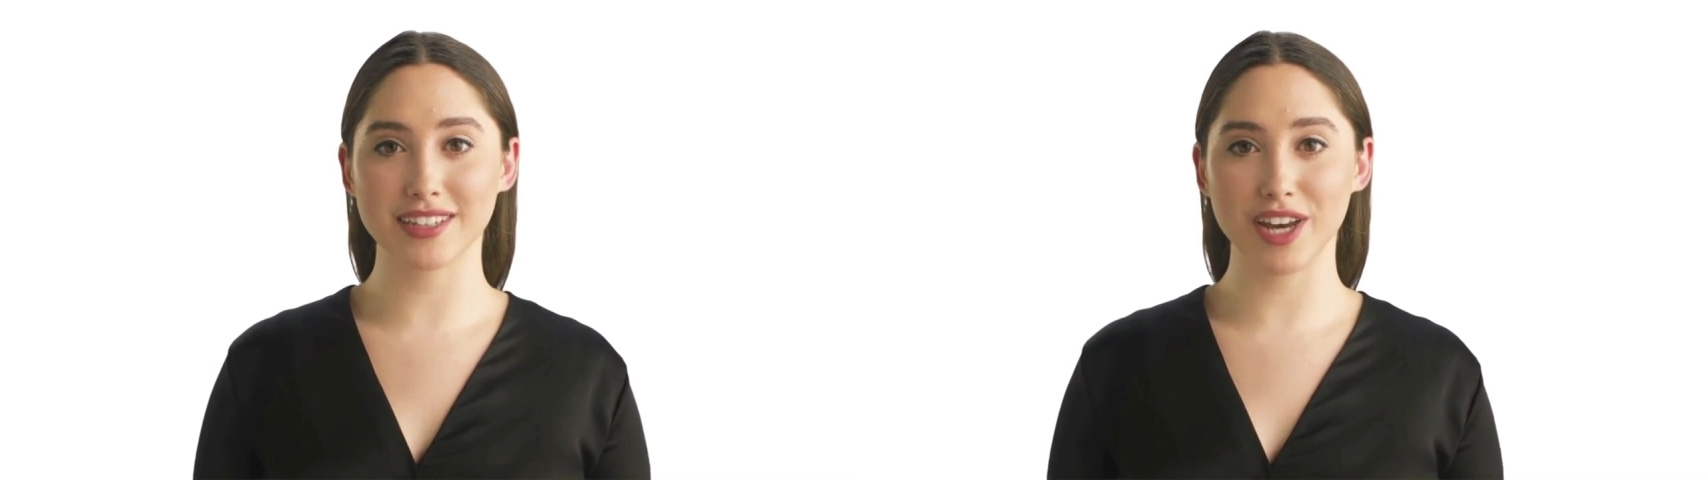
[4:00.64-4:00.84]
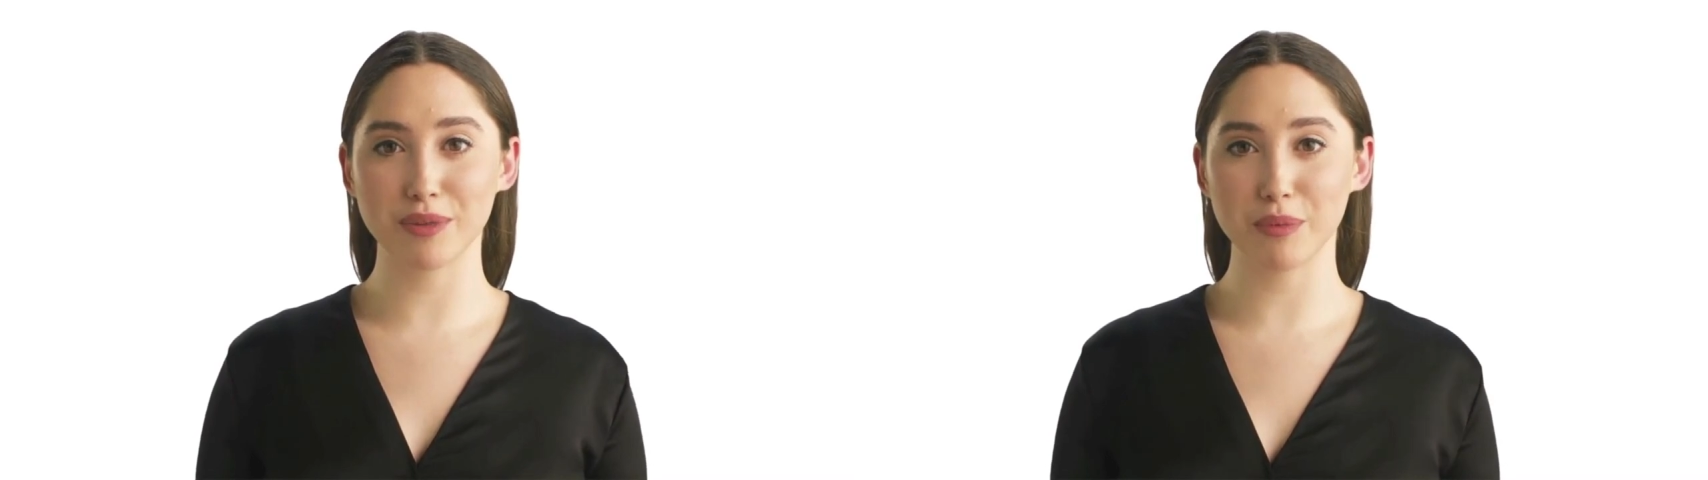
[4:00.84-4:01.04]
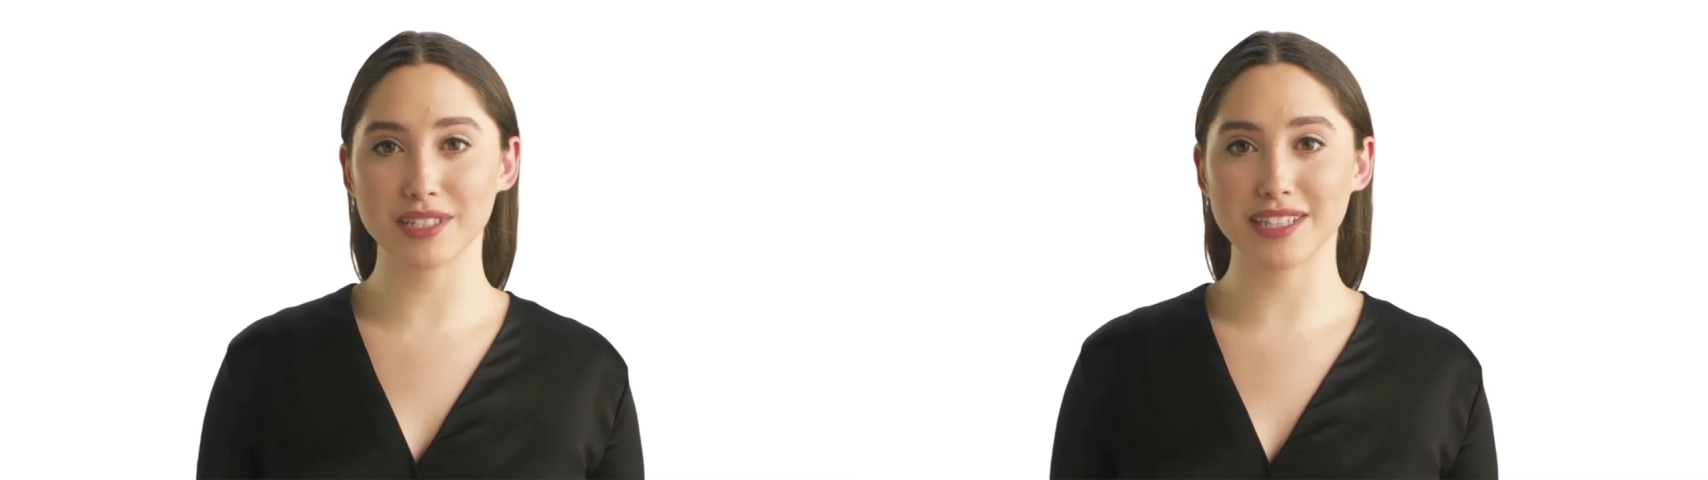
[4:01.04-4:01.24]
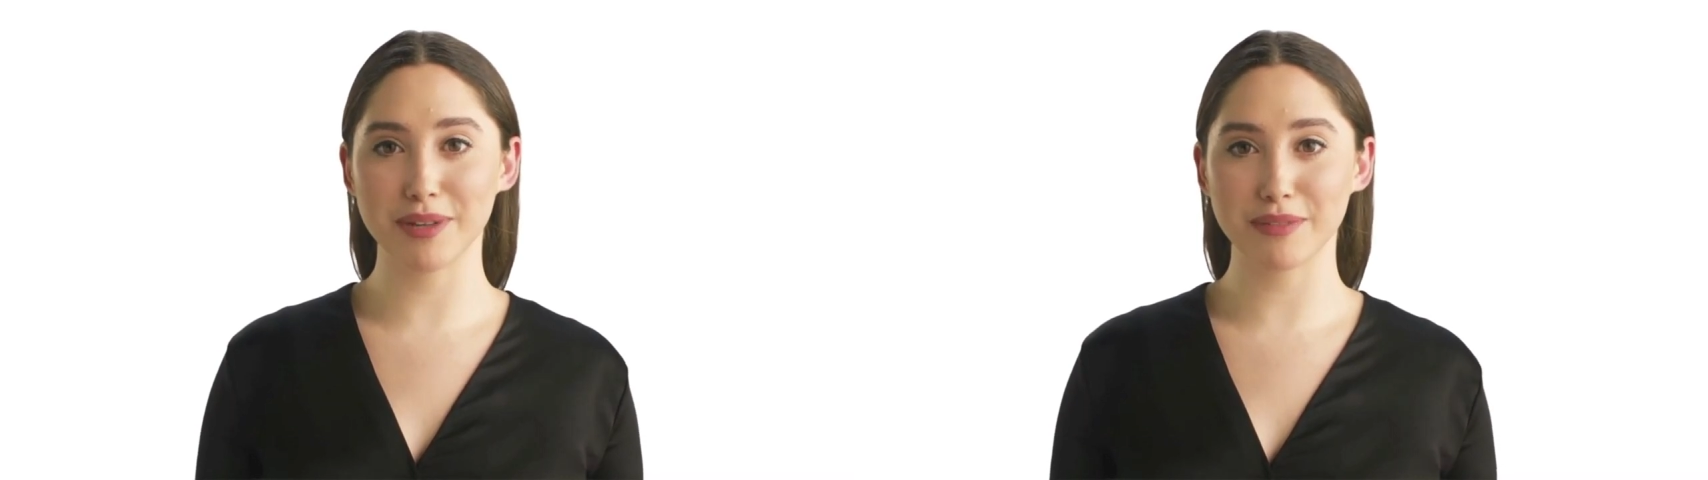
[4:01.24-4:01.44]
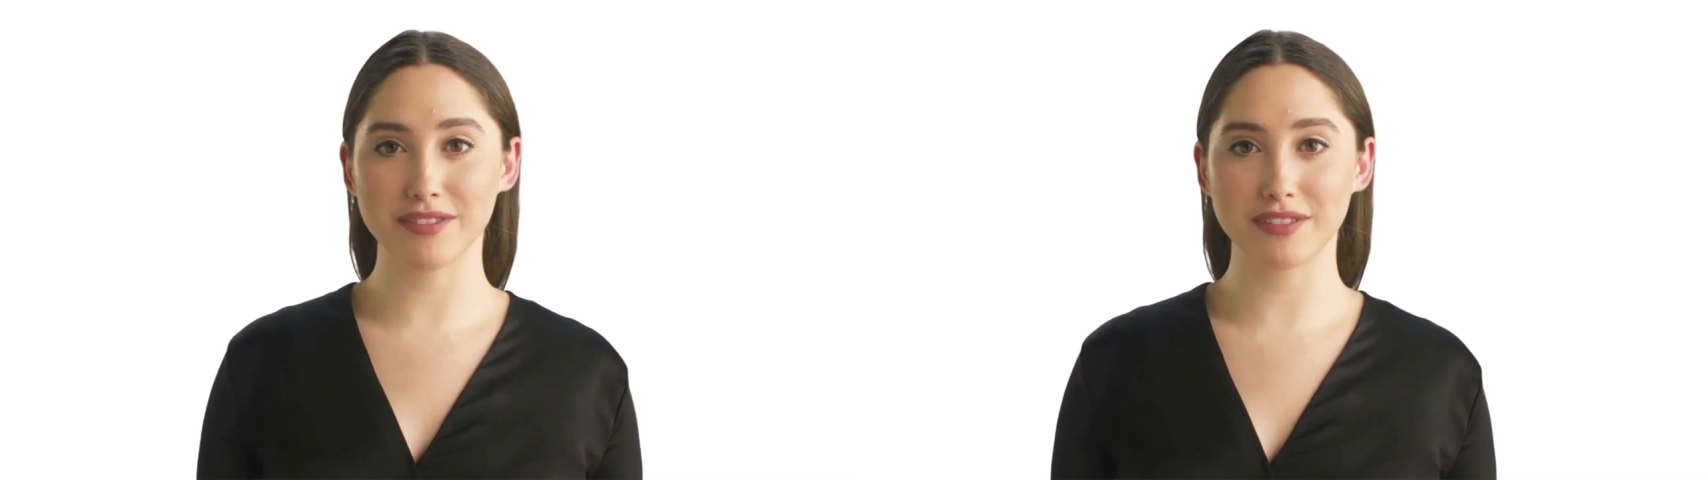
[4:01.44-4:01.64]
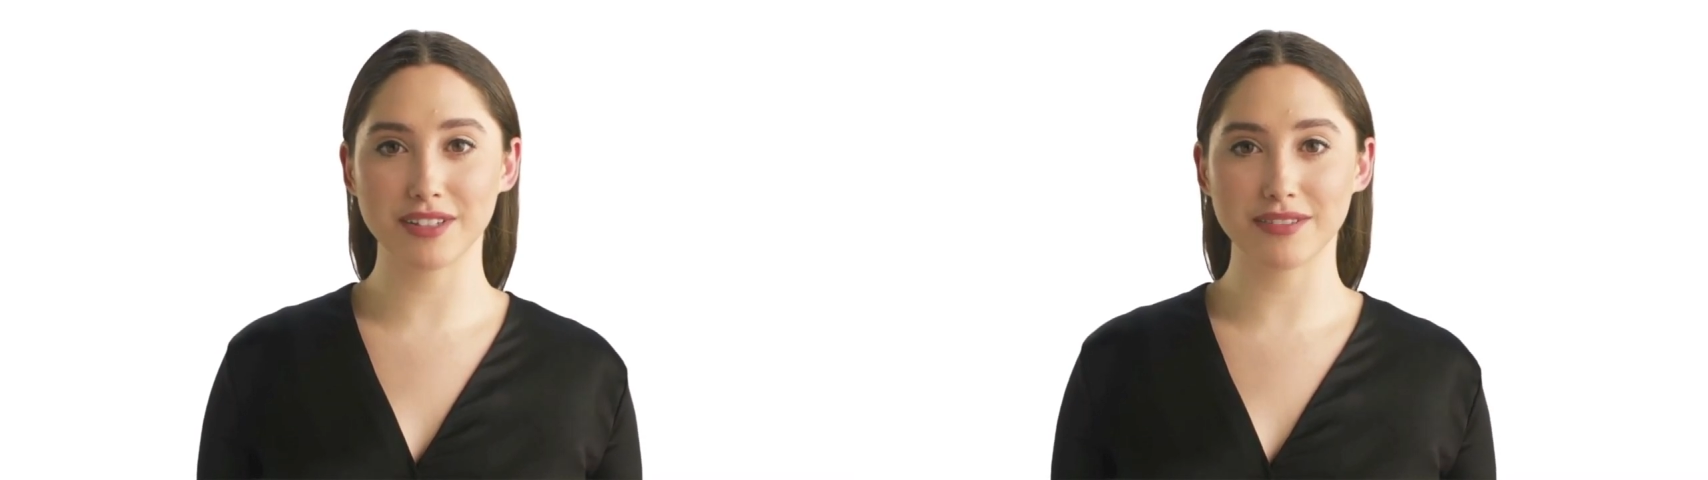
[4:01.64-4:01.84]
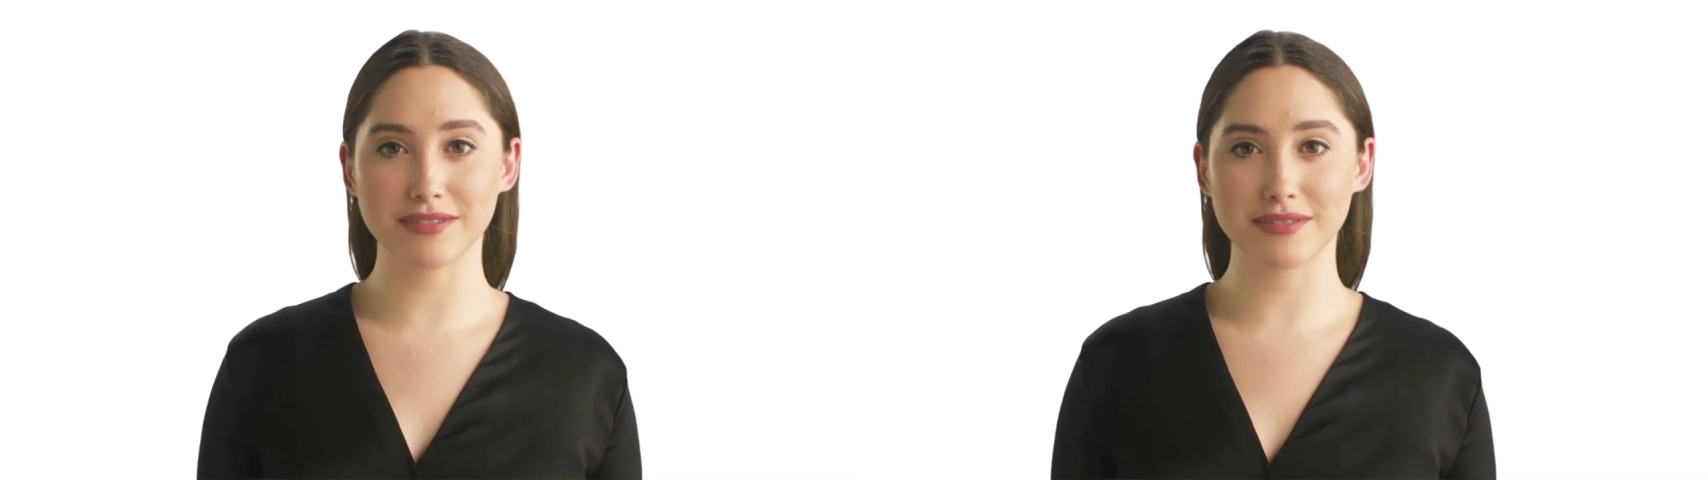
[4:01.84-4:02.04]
not a one-time effort.